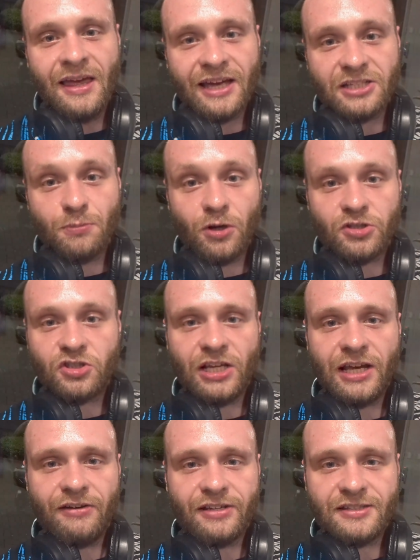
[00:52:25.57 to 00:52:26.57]
is more
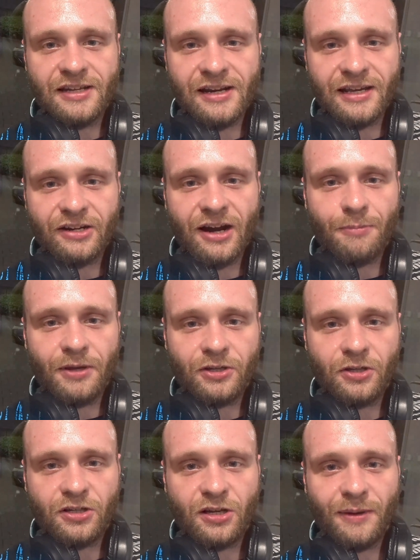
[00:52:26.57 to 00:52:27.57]
serious than any crime that you
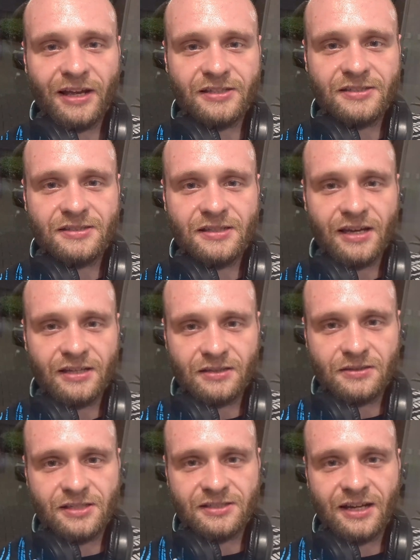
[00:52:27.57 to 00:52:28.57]
could commit
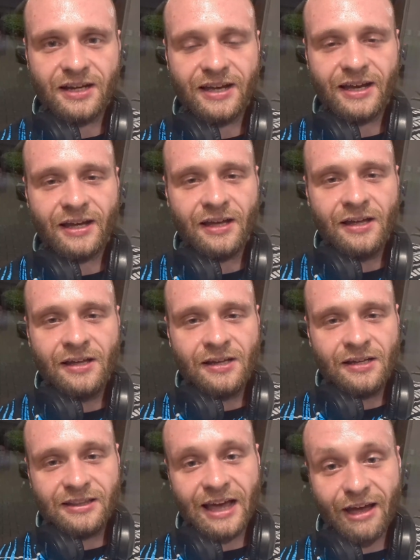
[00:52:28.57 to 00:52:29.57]
in society.
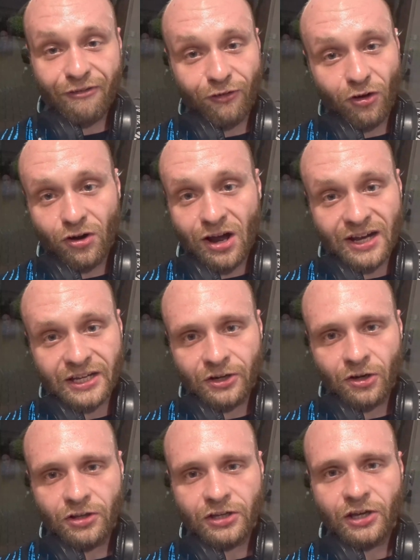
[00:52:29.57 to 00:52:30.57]
Therefore, I can
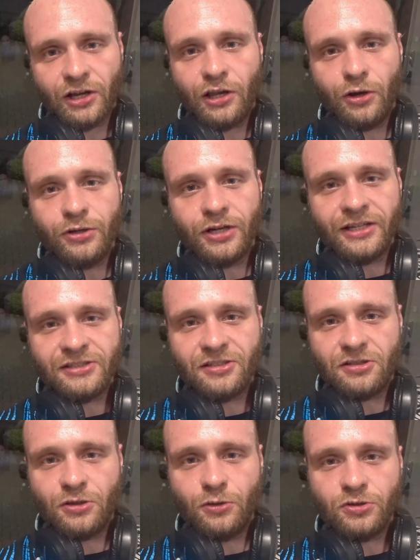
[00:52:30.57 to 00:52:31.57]
only conclude an
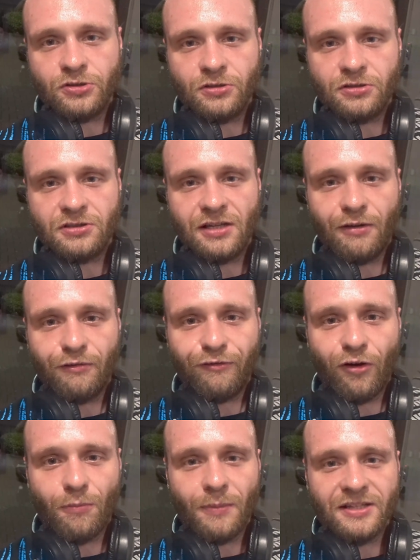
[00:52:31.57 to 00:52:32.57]
institutional self
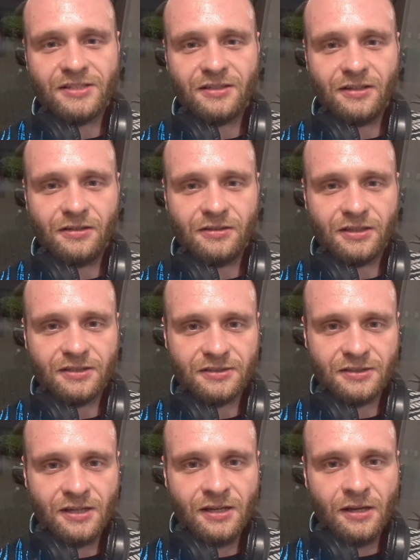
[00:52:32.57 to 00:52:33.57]
or mental
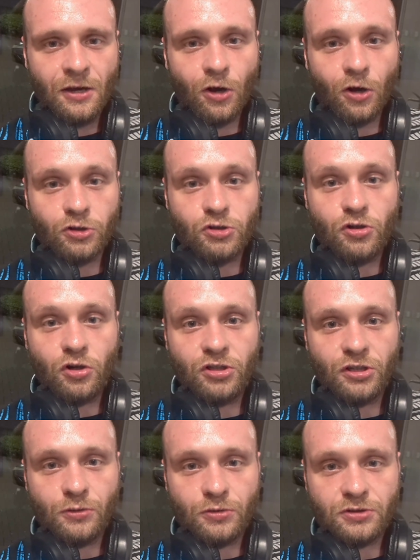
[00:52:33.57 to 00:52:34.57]
illness or drug
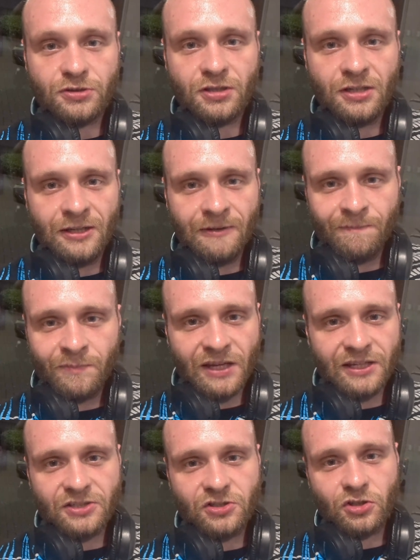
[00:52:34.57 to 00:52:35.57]
use
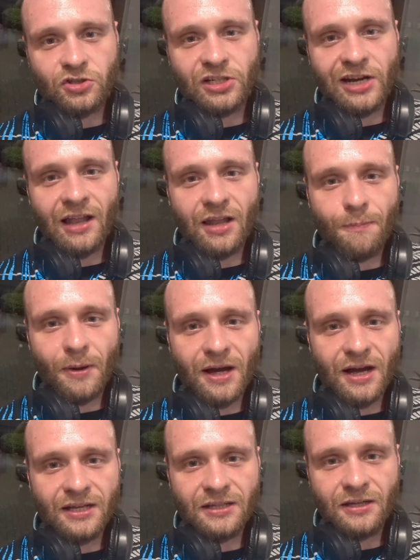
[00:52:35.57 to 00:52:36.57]
is just an
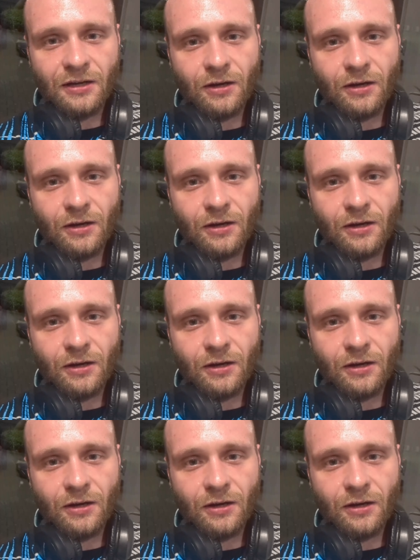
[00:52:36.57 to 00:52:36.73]
alibi